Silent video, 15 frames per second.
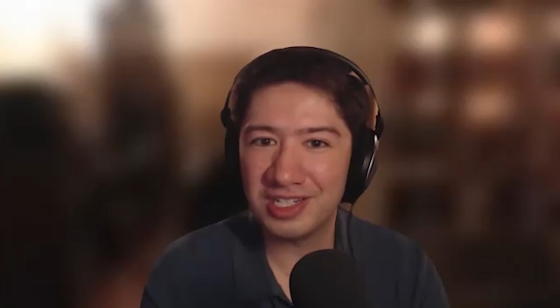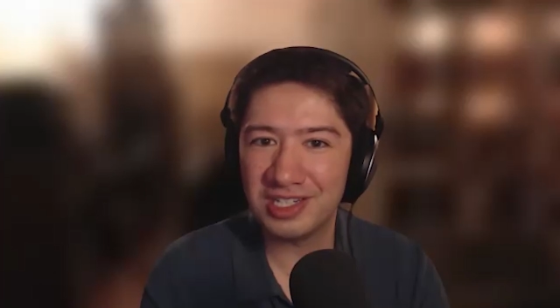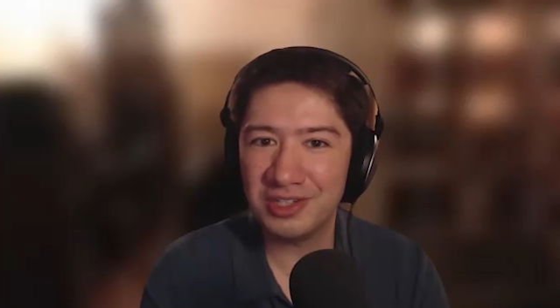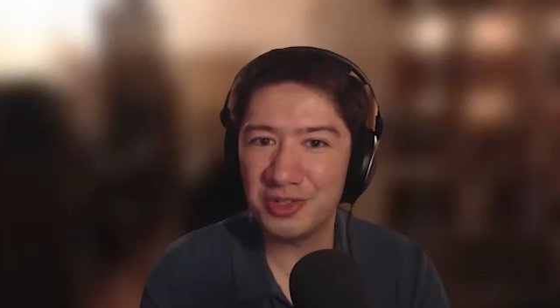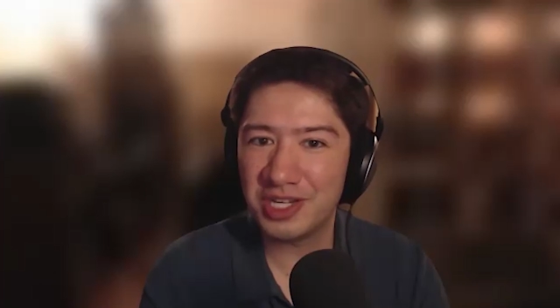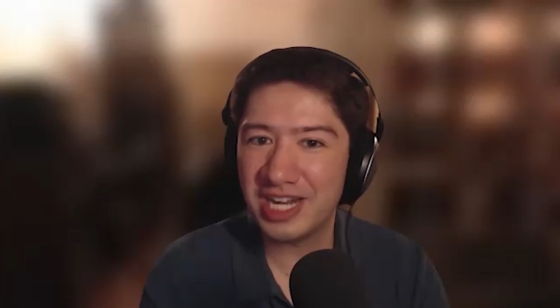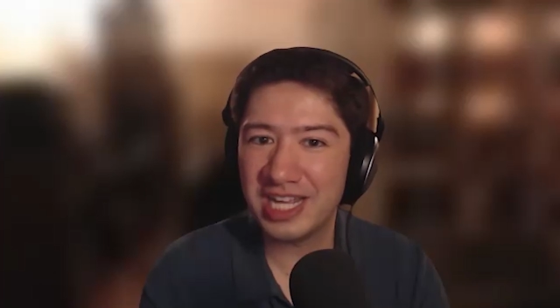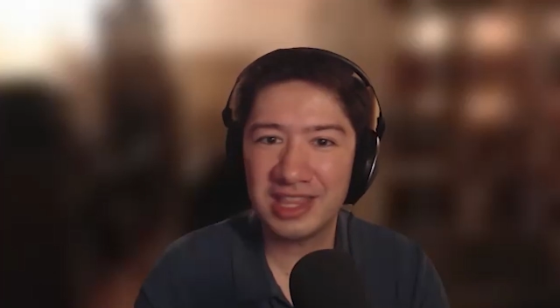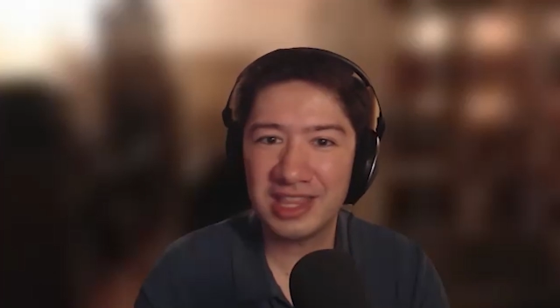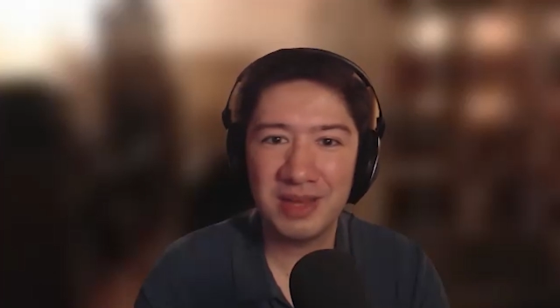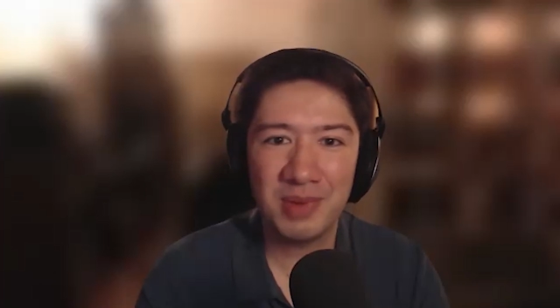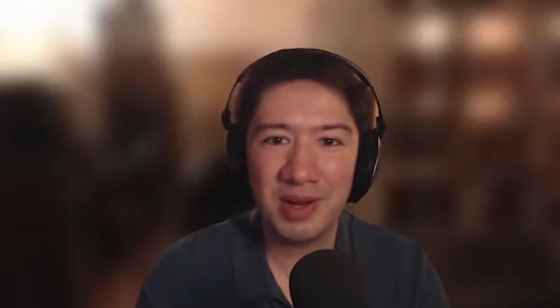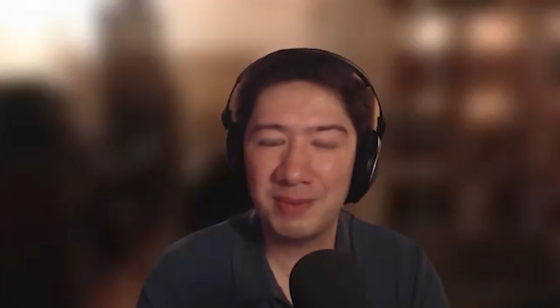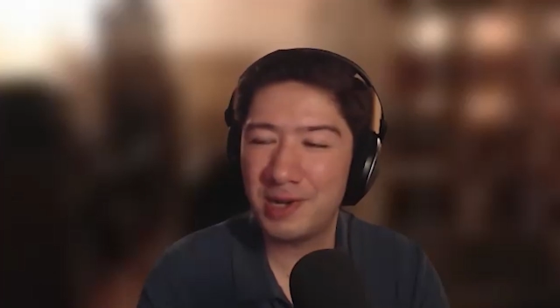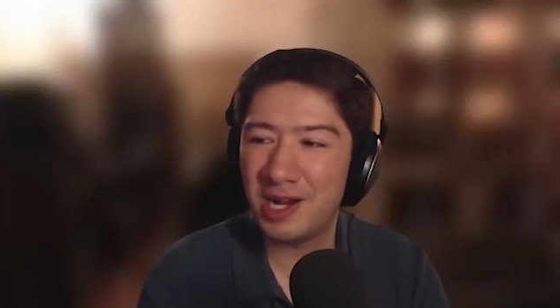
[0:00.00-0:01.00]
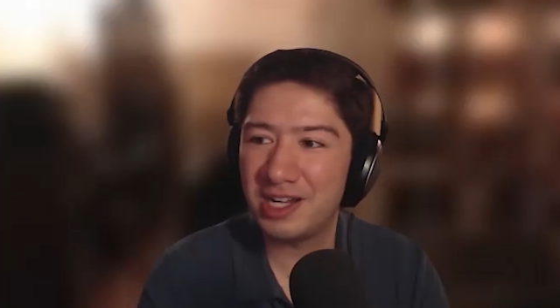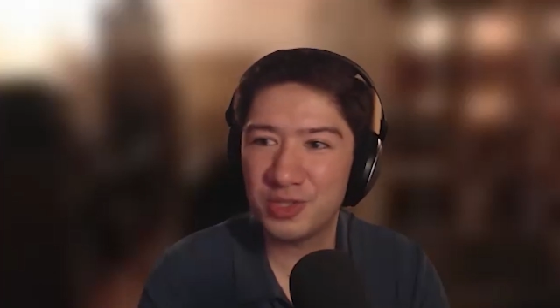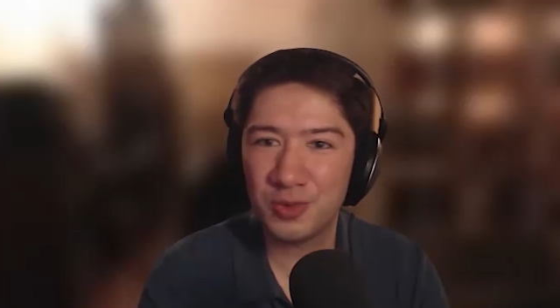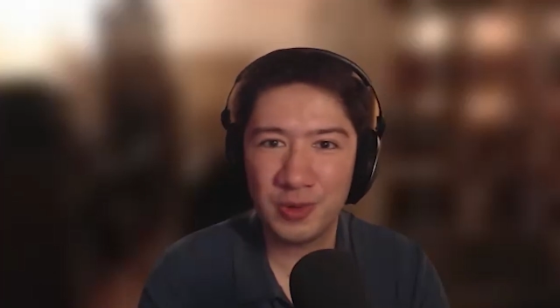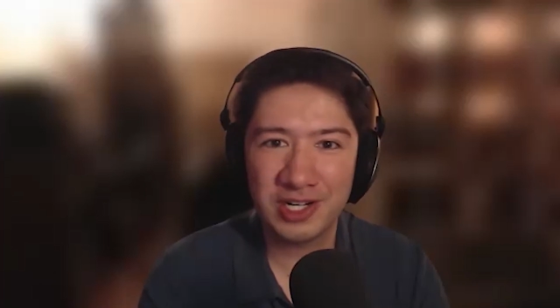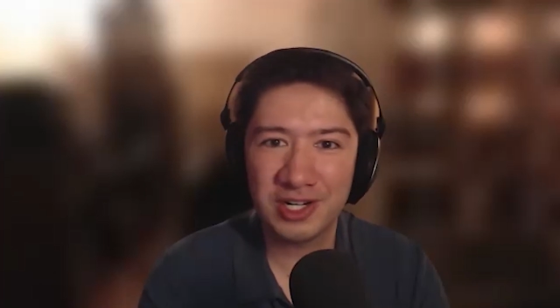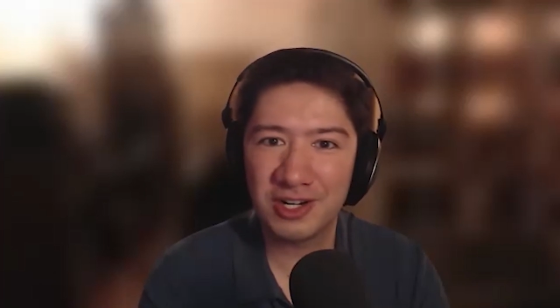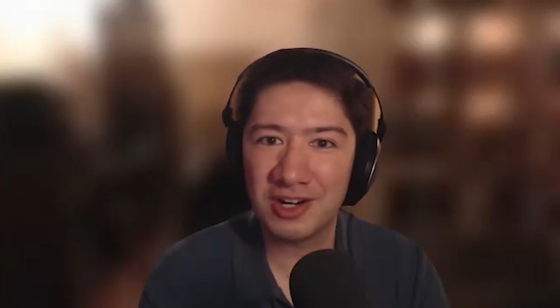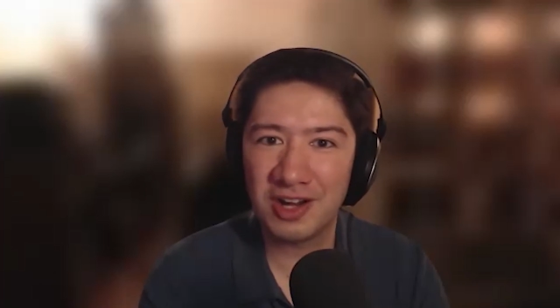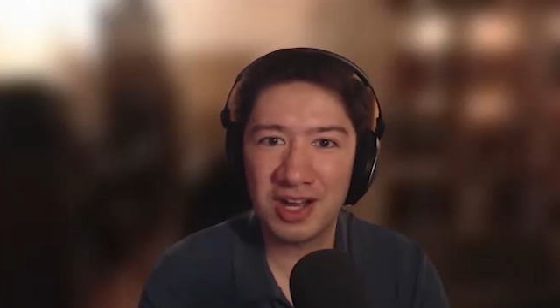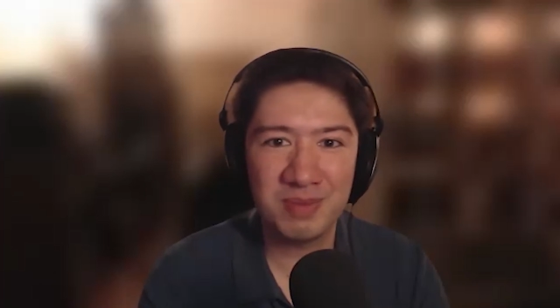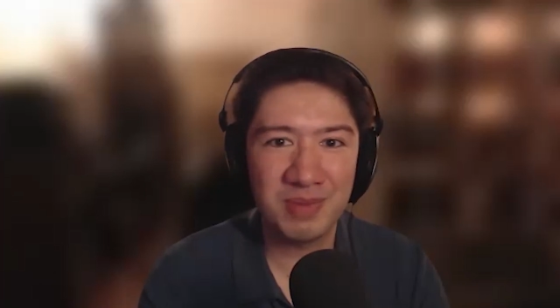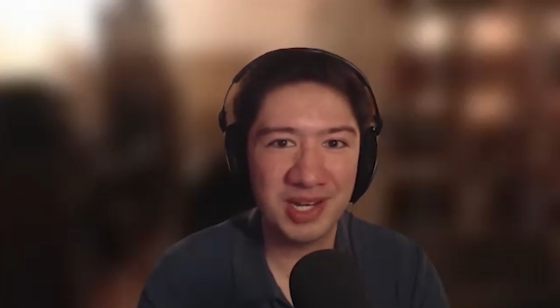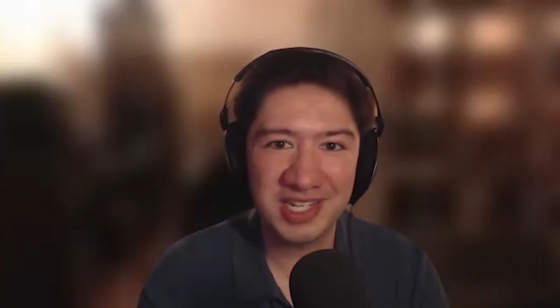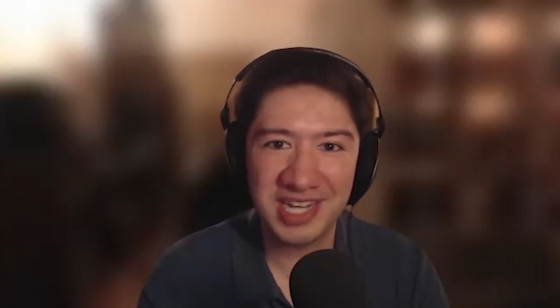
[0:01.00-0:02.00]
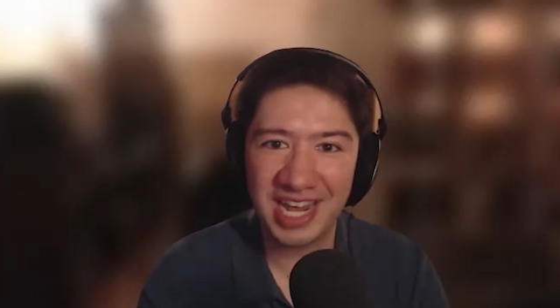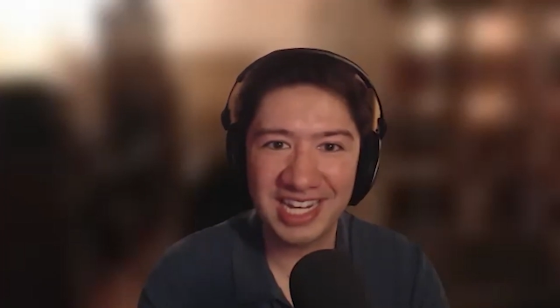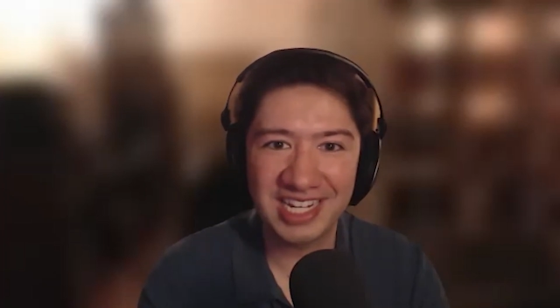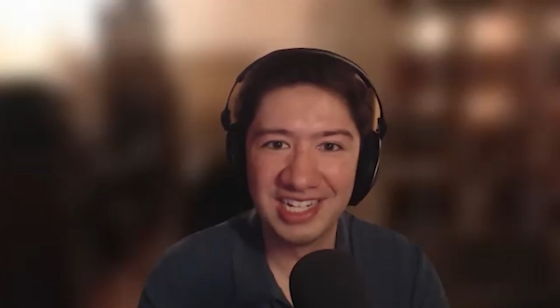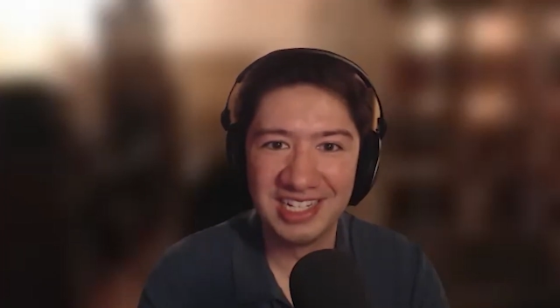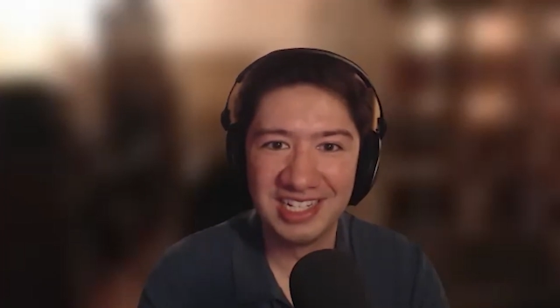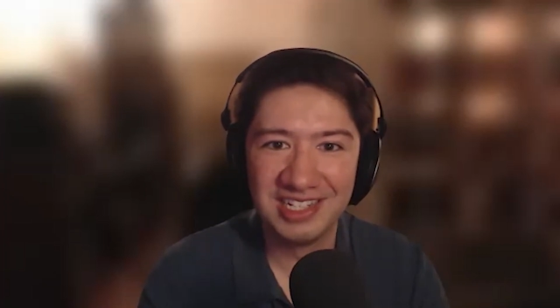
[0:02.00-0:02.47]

you could hit them up on Twitter on Monday,